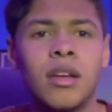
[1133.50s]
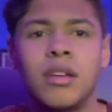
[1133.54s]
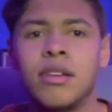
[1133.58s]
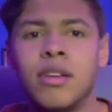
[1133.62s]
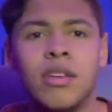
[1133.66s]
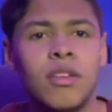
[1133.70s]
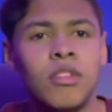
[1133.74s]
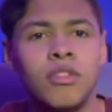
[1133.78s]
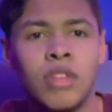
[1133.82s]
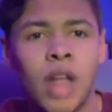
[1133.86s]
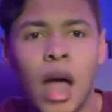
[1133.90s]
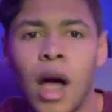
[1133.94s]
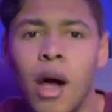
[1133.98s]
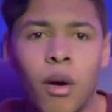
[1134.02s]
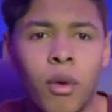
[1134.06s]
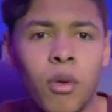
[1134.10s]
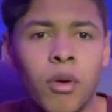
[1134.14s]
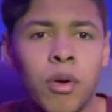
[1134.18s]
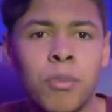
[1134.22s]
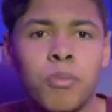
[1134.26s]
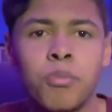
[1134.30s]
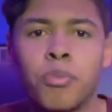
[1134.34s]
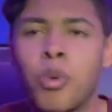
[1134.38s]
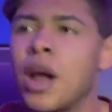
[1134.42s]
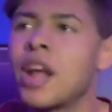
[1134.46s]

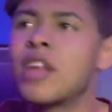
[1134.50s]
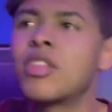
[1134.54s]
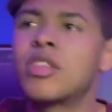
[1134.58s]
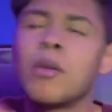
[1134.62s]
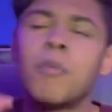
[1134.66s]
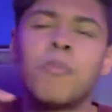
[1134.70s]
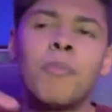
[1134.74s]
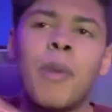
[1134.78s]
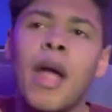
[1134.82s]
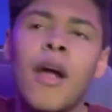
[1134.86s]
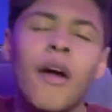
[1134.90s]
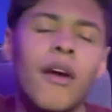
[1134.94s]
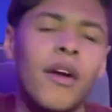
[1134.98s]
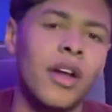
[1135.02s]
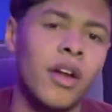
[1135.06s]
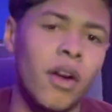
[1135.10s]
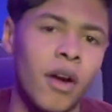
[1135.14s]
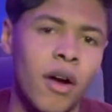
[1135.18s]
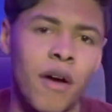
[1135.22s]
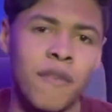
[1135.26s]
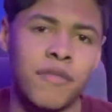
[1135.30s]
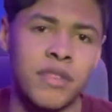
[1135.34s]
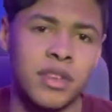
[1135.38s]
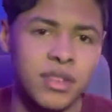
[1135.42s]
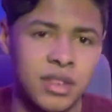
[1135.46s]
No, break the barrier
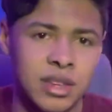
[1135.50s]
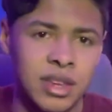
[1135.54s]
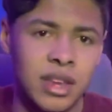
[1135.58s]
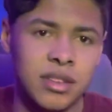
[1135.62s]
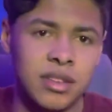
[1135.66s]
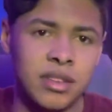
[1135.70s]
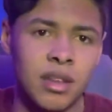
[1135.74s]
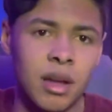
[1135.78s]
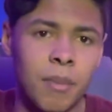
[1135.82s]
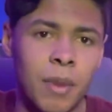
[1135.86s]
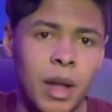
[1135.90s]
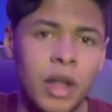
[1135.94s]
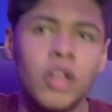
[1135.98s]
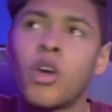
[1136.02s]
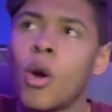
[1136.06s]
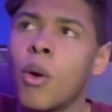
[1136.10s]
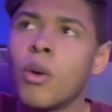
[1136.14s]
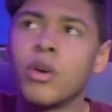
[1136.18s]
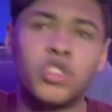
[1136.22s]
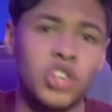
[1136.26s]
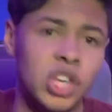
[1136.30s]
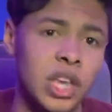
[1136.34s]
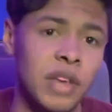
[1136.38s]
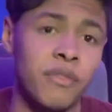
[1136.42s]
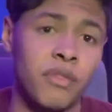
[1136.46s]
of the system and go
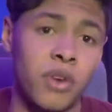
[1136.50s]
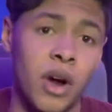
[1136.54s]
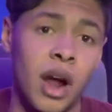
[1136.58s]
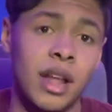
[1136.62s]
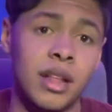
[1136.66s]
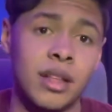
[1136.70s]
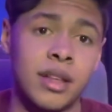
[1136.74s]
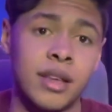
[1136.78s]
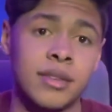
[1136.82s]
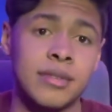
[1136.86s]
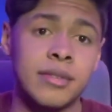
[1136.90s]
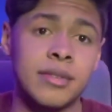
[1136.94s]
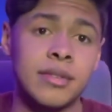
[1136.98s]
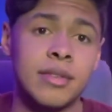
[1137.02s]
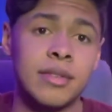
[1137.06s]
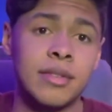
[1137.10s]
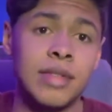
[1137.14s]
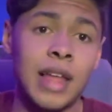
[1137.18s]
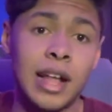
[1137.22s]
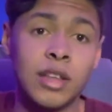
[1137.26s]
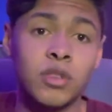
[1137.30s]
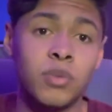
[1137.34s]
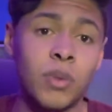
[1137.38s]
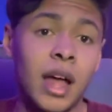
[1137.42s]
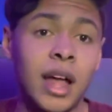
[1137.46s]
achieve greatness.
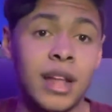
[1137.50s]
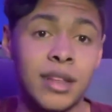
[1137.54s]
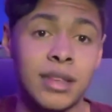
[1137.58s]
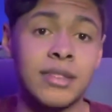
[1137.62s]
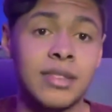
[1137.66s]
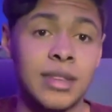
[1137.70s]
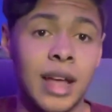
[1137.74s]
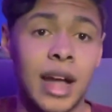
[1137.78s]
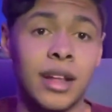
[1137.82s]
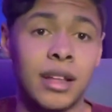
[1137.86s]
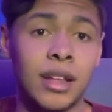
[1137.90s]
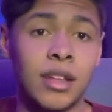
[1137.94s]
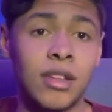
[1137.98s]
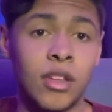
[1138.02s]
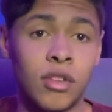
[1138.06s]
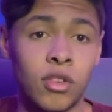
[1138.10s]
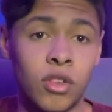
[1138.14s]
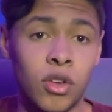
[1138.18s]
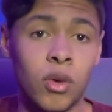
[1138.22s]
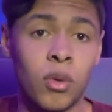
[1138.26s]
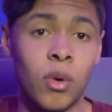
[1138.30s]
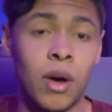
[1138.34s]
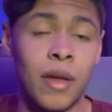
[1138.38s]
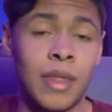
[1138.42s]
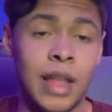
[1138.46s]
That's what I decided to
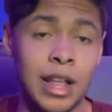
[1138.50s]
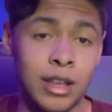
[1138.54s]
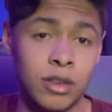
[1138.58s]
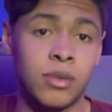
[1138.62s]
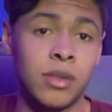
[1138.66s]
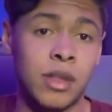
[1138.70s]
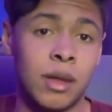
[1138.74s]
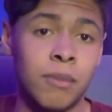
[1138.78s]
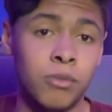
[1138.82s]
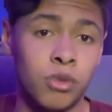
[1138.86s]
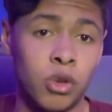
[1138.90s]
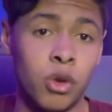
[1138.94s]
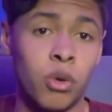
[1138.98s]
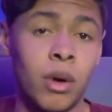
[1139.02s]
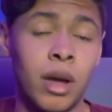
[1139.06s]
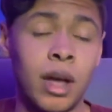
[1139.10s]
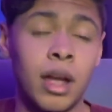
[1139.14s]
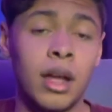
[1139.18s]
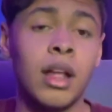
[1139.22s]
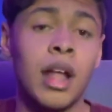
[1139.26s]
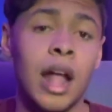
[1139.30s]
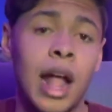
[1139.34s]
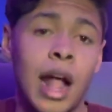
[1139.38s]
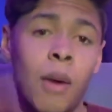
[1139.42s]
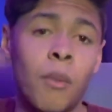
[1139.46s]
do, and that's what I'm
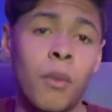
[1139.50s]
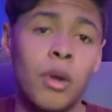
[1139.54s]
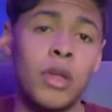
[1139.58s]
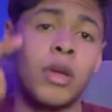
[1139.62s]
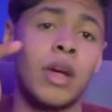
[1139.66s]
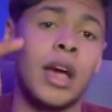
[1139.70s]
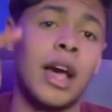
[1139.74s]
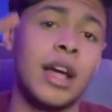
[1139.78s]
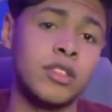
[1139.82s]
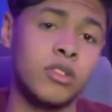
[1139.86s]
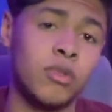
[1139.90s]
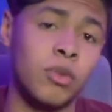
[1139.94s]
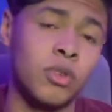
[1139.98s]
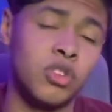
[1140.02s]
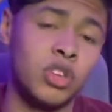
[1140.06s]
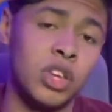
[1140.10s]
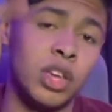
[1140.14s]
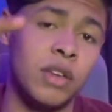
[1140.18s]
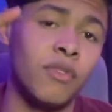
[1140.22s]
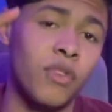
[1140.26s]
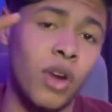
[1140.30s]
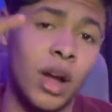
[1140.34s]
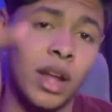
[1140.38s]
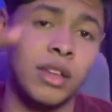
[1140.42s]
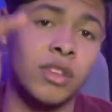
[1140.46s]
doing. And I want you guys to
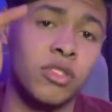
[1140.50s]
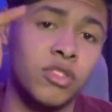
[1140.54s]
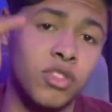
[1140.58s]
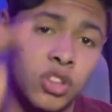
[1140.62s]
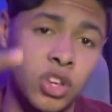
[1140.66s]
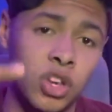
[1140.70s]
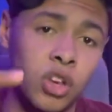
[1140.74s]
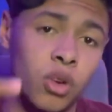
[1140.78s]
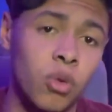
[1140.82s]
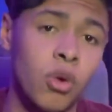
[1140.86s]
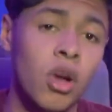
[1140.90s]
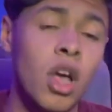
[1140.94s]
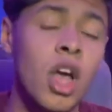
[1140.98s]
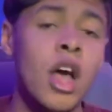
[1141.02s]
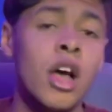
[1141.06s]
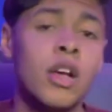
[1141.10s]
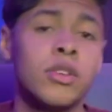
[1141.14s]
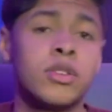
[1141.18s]
achieve greatness too.